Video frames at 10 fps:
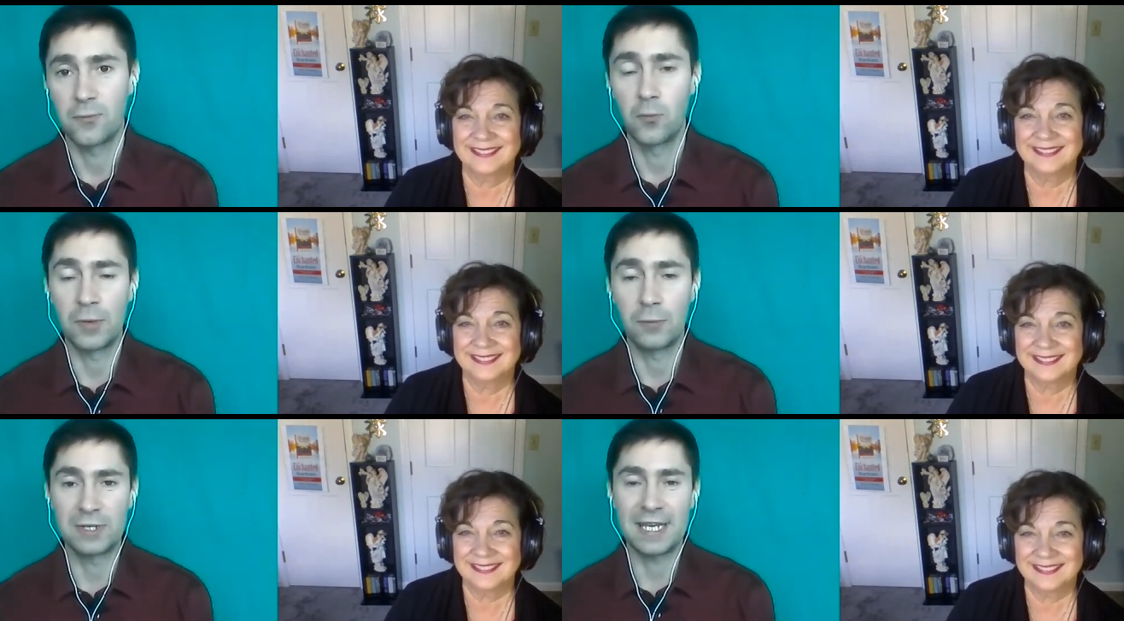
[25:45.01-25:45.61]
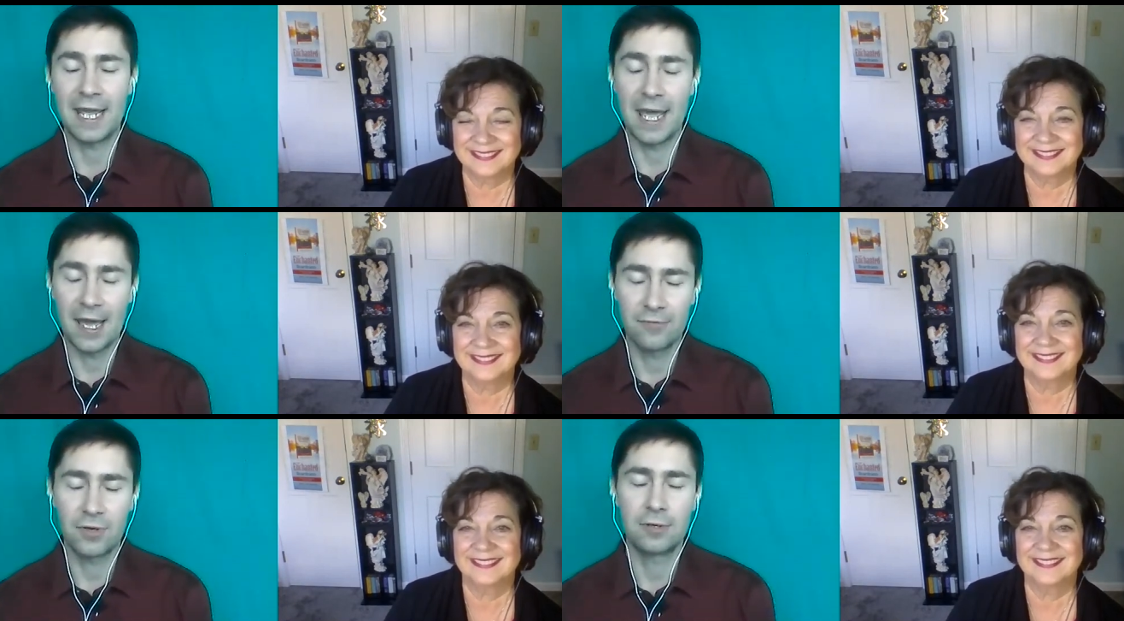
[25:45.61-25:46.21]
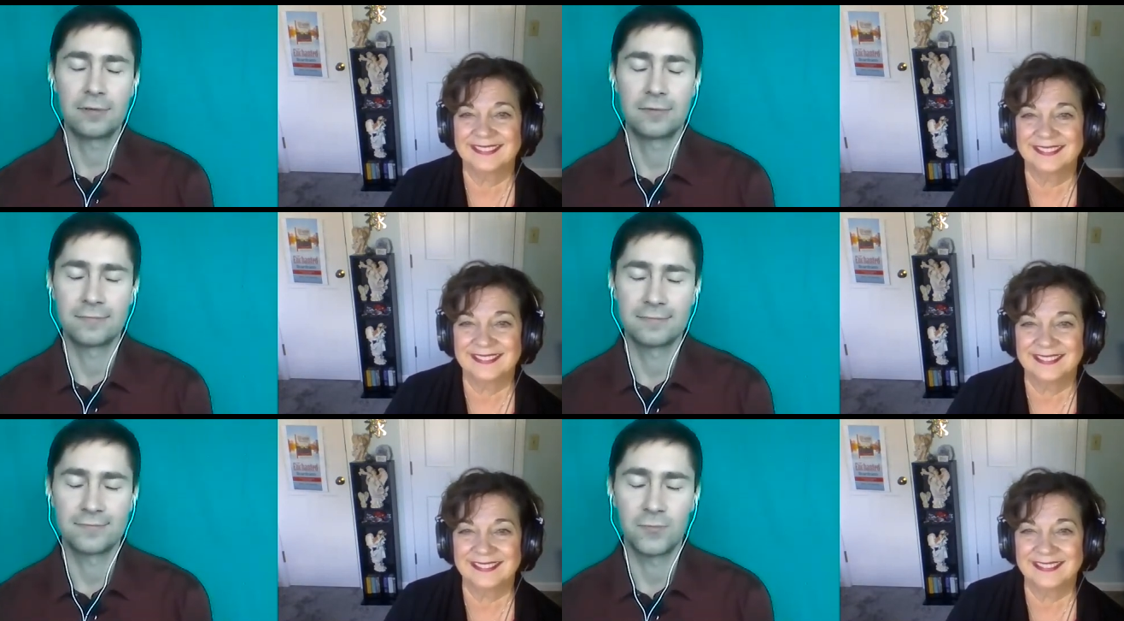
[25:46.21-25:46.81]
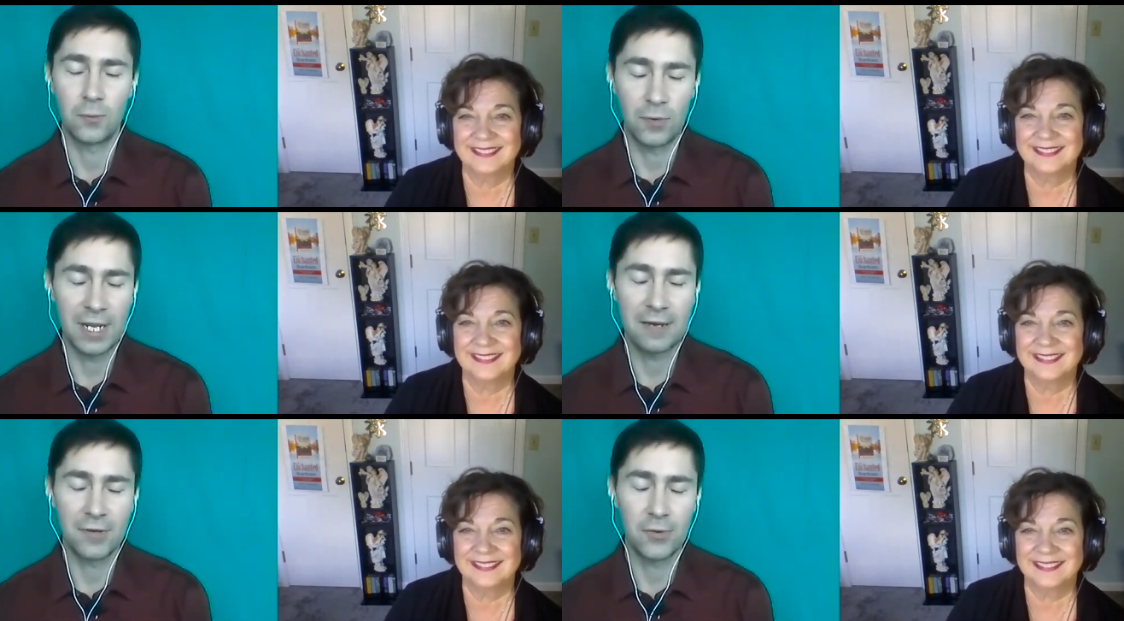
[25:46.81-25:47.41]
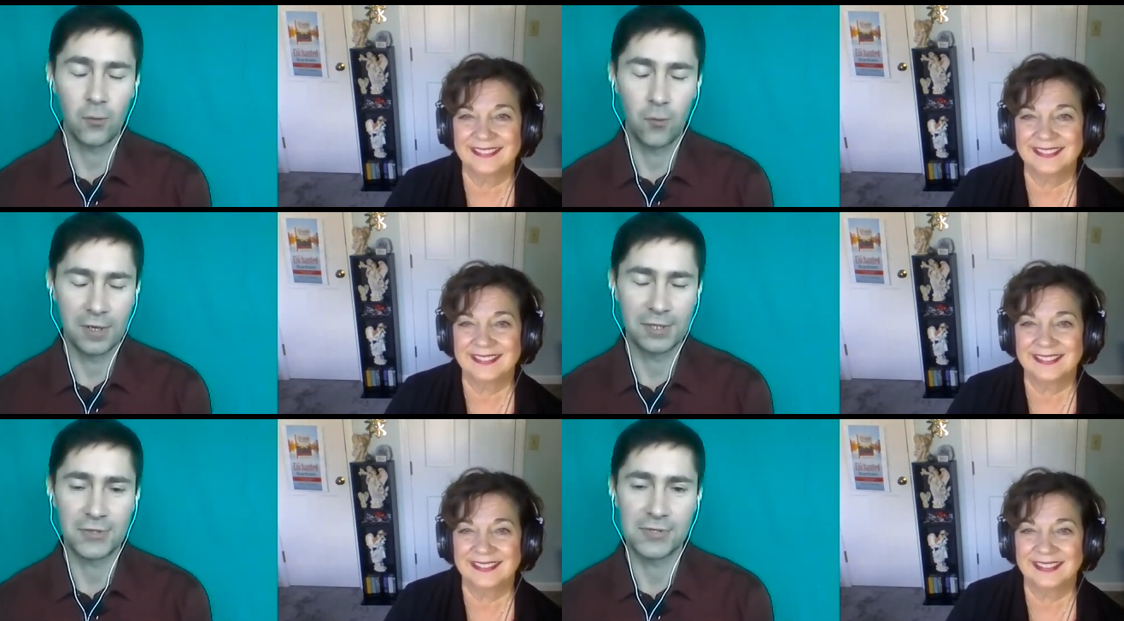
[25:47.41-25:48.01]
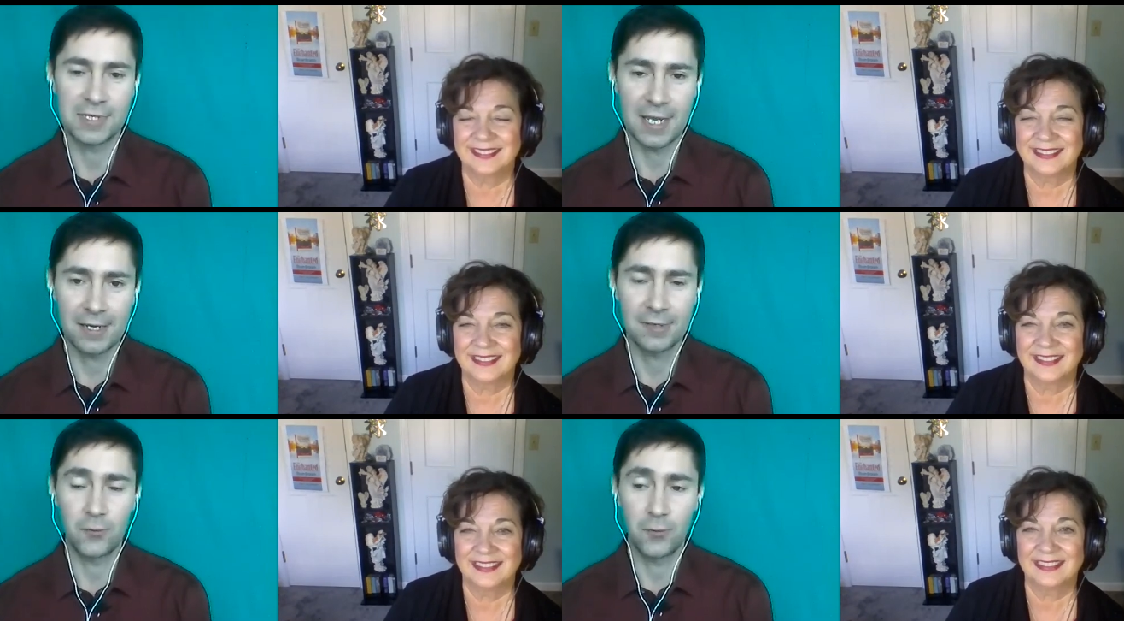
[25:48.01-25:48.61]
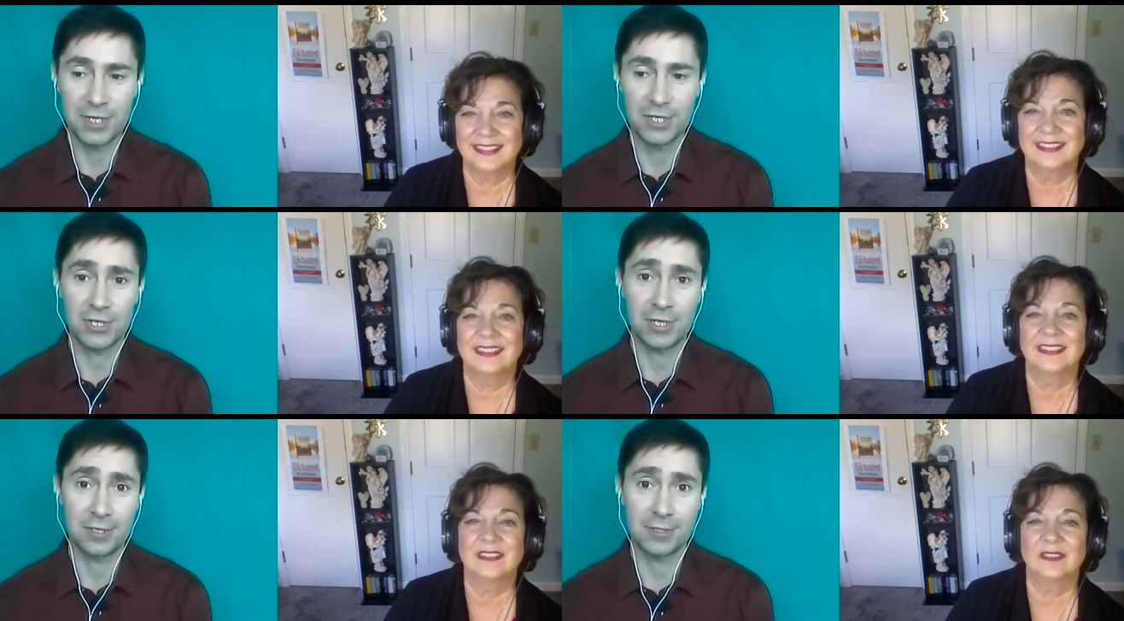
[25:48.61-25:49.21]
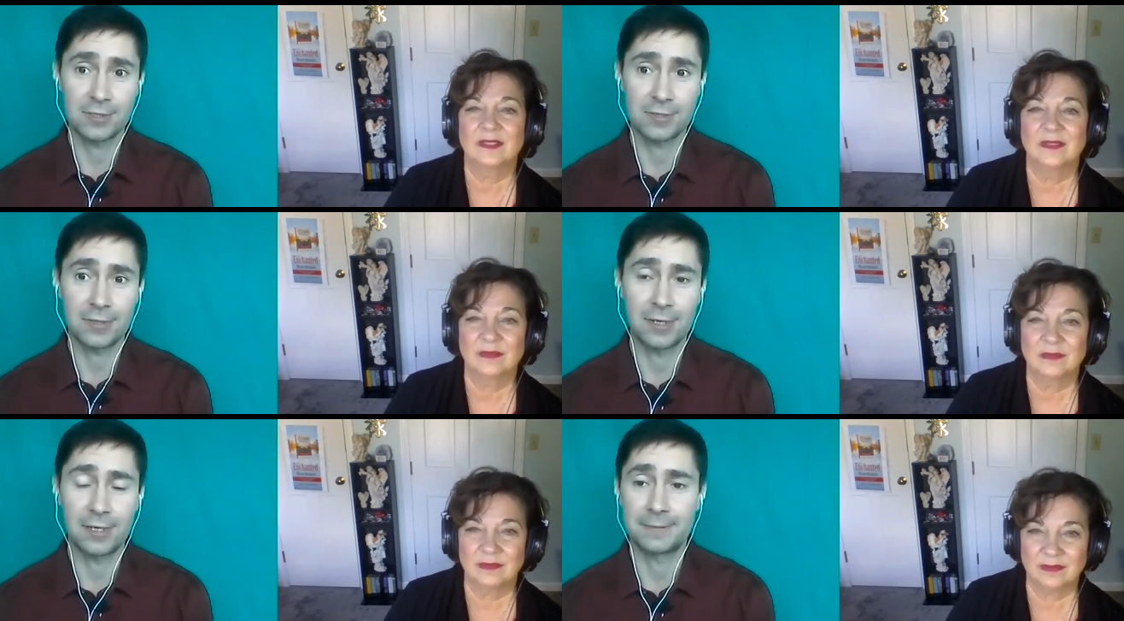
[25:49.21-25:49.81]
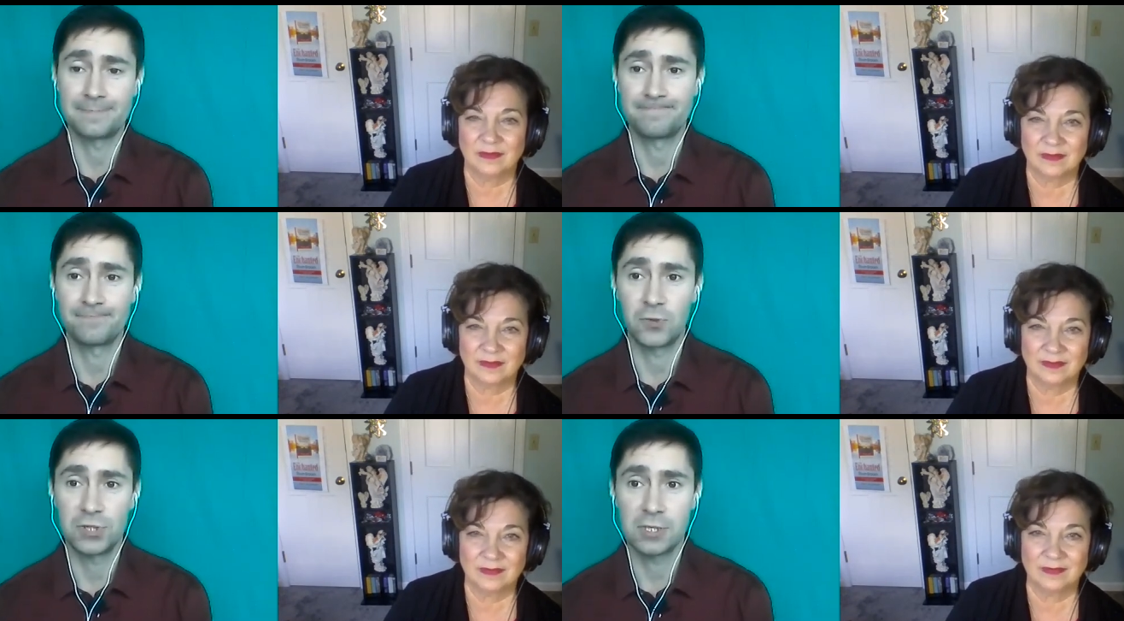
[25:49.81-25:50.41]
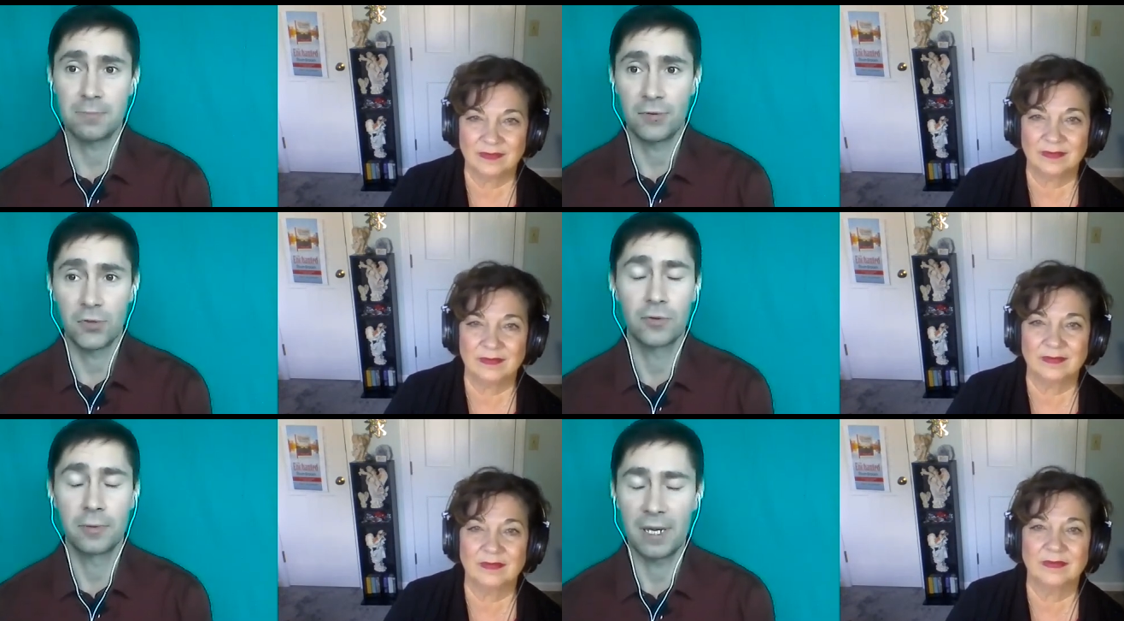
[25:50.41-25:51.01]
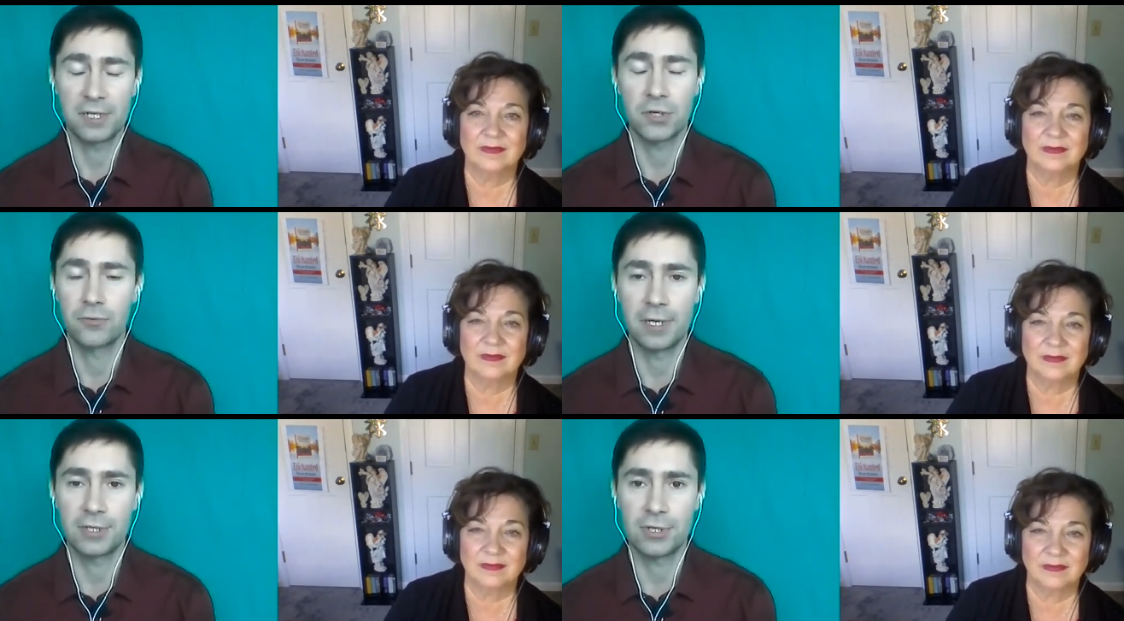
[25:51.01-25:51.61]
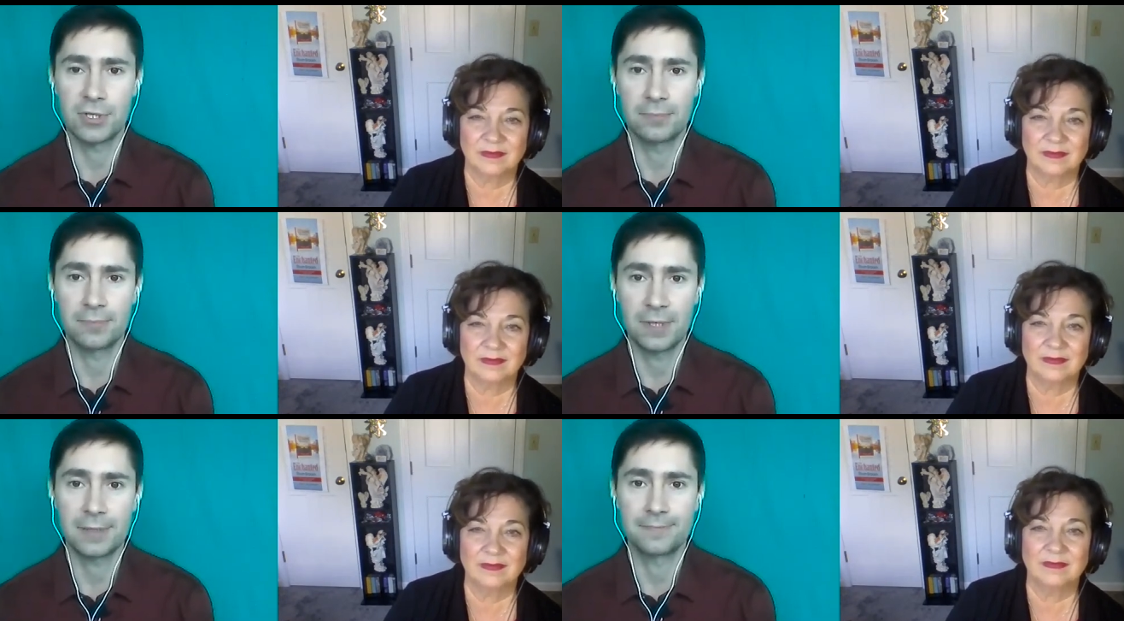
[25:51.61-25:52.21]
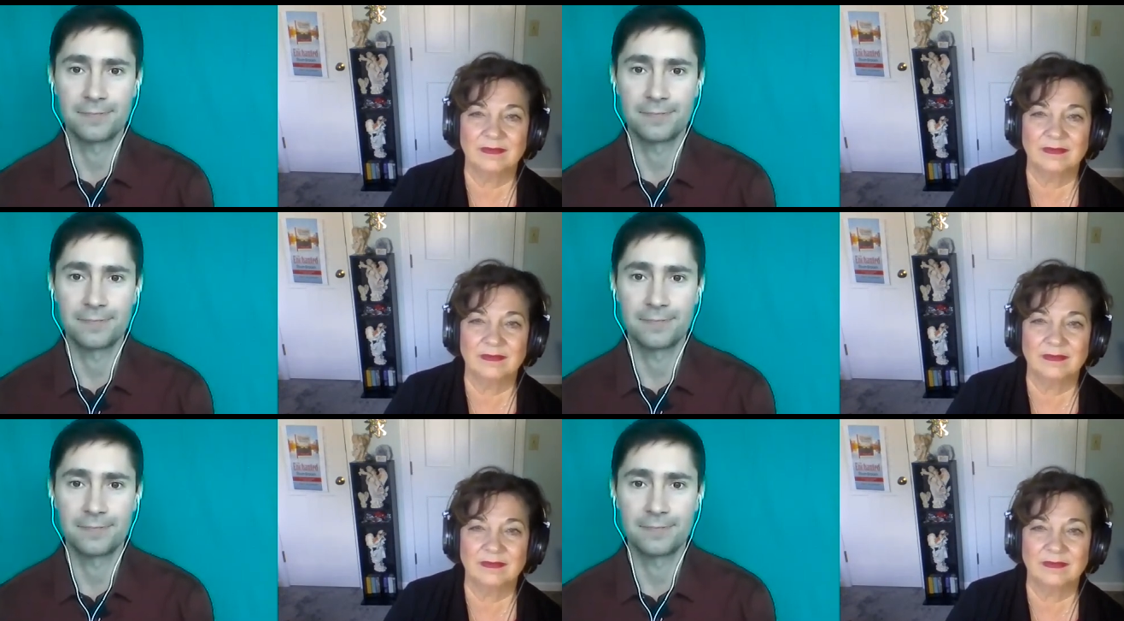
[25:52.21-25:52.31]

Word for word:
Speaker 1: What, whatever, whatever you want to send, which is, uh, which is about your romantic relationship, yeah.